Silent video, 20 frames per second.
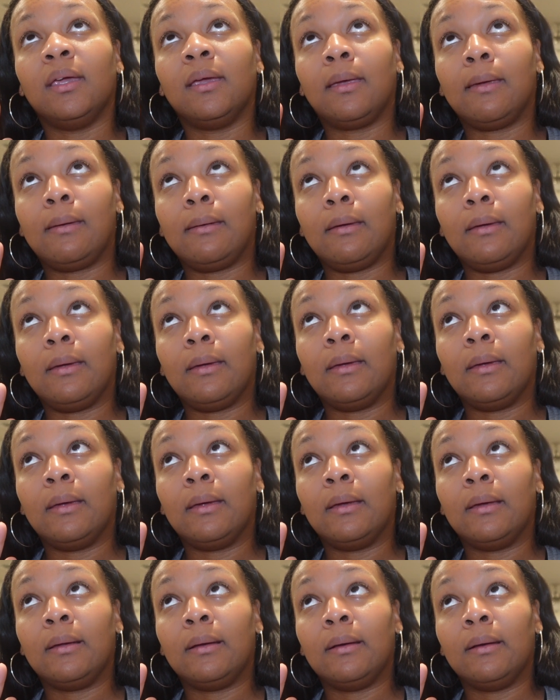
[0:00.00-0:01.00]

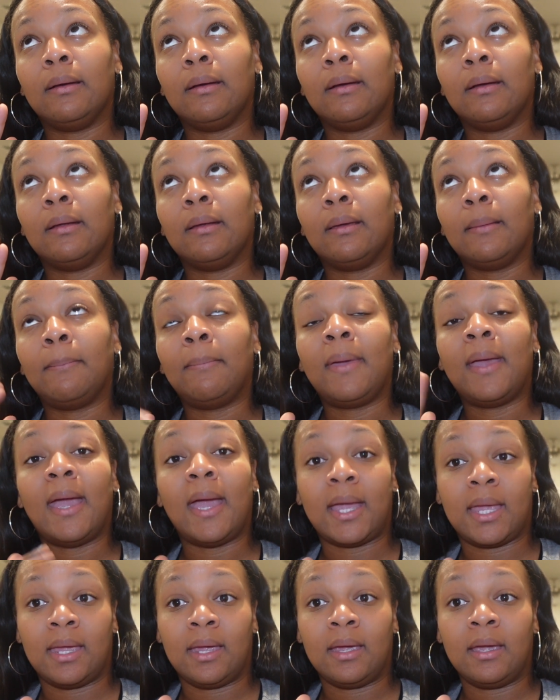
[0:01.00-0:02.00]
and
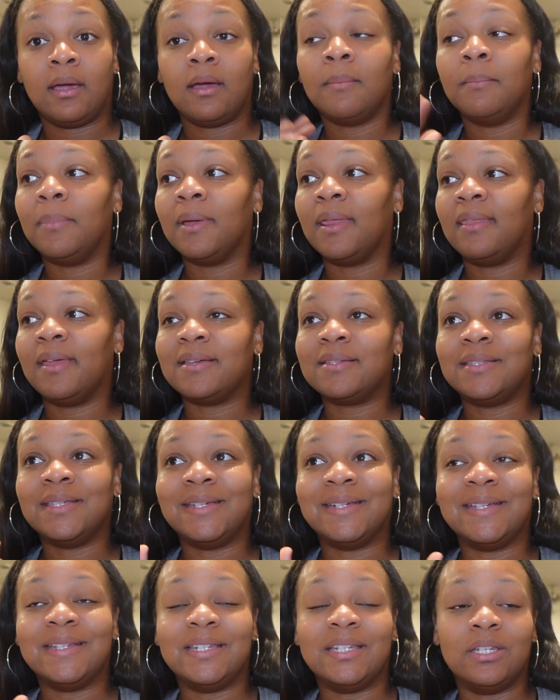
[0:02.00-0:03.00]
packing, but that's
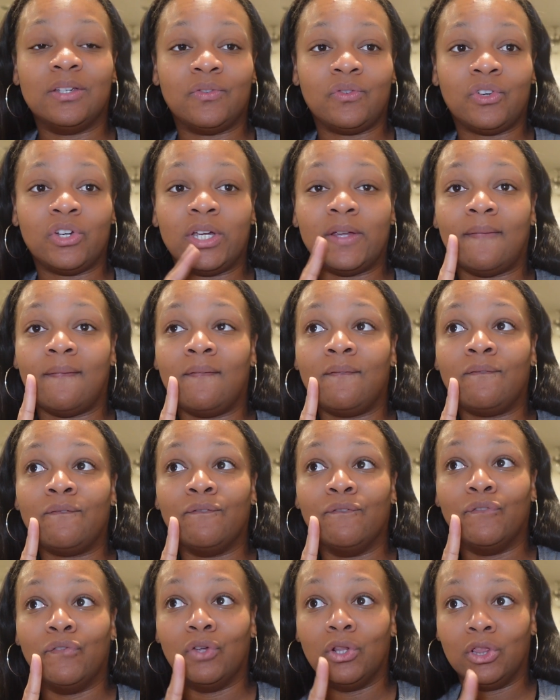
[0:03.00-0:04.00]
in a different
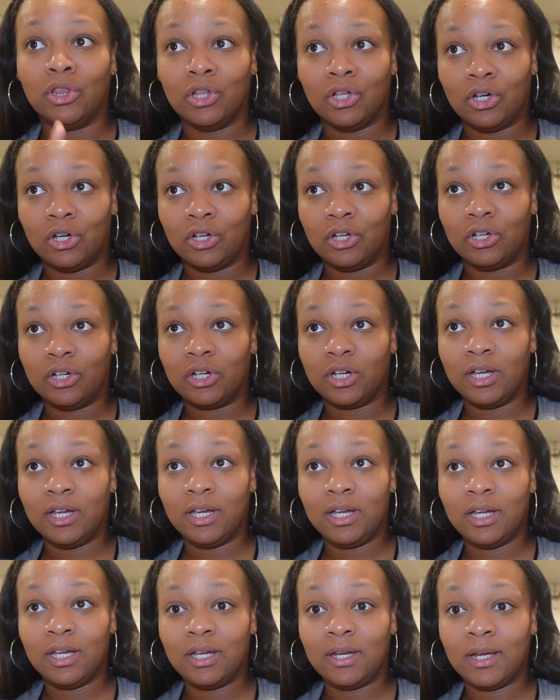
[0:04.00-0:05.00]

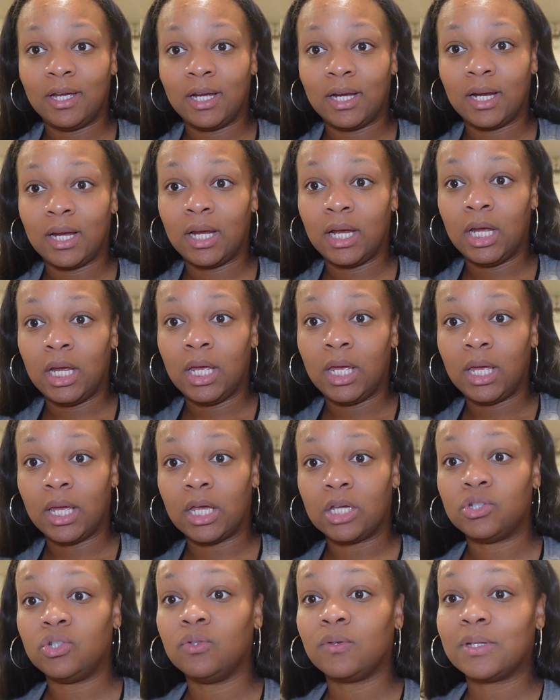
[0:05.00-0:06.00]
vlog.
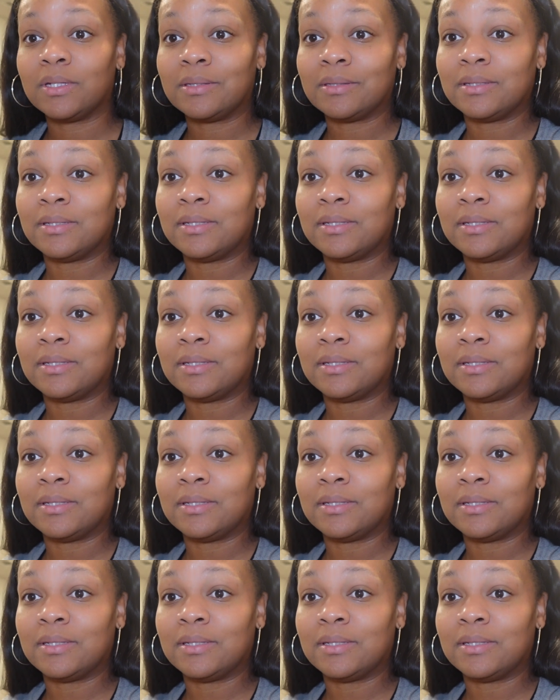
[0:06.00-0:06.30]
As you can